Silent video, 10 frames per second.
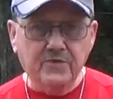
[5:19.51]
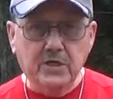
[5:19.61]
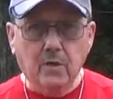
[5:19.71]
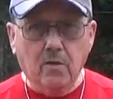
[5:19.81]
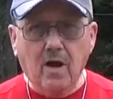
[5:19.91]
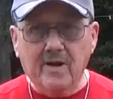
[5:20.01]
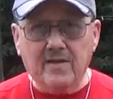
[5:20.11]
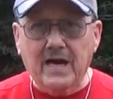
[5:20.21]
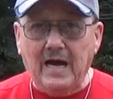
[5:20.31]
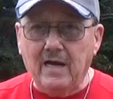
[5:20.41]
You know, a lot of the
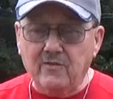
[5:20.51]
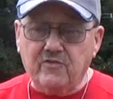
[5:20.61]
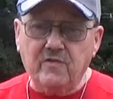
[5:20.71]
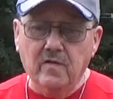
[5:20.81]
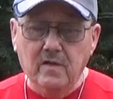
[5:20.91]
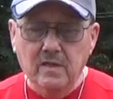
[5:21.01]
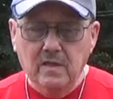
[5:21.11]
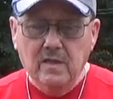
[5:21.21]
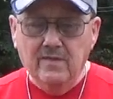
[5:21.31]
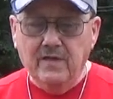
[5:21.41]
guys,
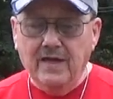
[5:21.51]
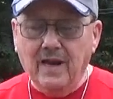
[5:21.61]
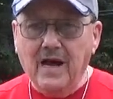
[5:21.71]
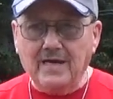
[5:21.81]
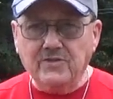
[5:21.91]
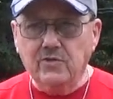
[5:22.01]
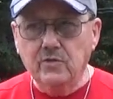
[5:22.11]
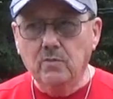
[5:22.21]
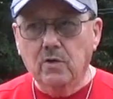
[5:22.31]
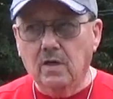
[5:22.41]
they like
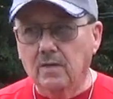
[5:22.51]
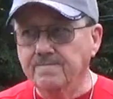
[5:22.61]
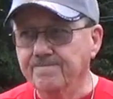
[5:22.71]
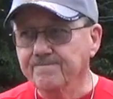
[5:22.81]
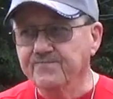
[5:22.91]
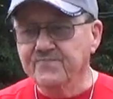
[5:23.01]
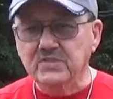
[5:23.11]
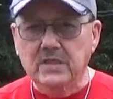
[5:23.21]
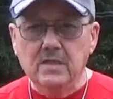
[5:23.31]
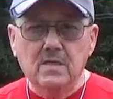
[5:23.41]
to
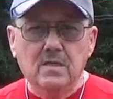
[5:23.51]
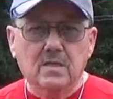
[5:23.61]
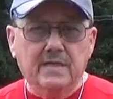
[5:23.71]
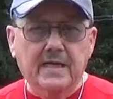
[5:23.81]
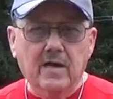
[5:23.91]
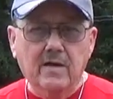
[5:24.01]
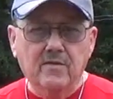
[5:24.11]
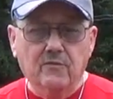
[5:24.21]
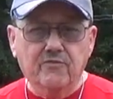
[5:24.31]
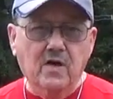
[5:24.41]
carry
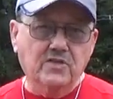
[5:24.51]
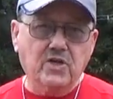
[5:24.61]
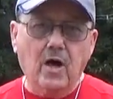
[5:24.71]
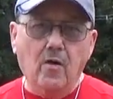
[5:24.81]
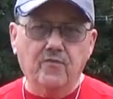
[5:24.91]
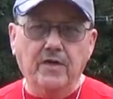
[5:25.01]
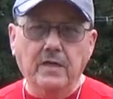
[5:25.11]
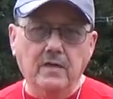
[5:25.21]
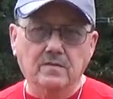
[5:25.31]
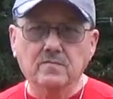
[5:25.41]
their fresh coffee
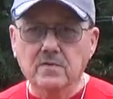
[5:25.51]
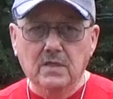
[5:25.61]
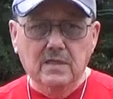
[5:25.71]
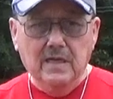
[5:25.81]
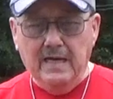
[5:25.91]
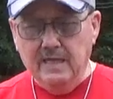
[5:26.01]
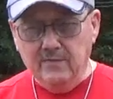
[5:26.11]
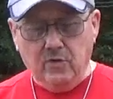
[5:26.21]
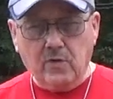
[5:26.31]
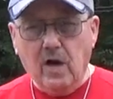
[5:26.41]

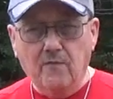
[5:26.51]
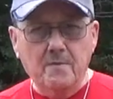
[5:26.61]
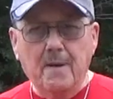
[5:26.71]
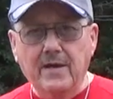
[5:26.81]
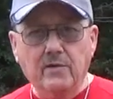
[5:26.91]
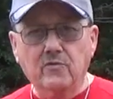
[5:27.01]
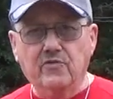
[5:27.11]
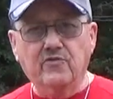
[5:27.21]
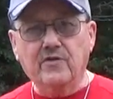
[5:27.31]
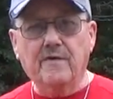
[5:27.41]
and their coffee makers
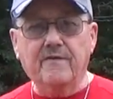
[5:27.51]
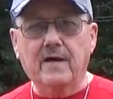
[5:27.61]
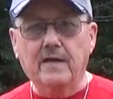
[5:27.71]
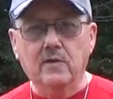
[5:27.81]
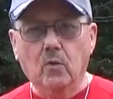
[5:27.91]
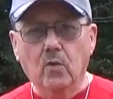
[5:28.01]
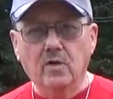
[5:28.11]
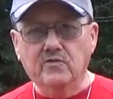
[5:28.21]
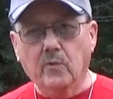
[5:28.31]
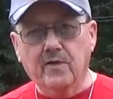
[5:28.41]
and stuff out in the
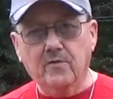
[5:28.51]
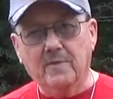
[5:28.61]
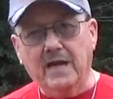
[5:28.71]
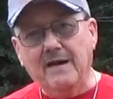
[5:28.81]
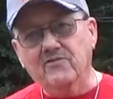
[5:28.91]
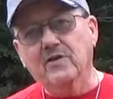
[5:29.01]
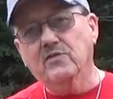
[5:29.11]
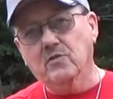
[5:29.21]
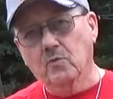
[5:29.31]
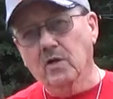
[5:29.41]
woods with them, and I've
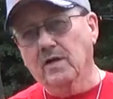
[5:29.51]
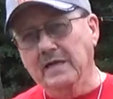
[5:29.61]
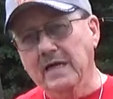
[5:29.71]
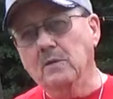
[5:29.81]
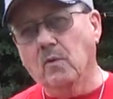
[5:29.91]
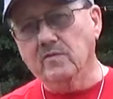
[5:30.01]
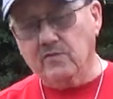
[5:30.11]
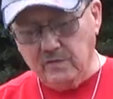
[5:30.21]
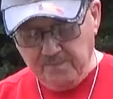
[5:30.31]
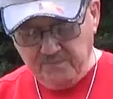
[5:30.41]
seen some really neat ones.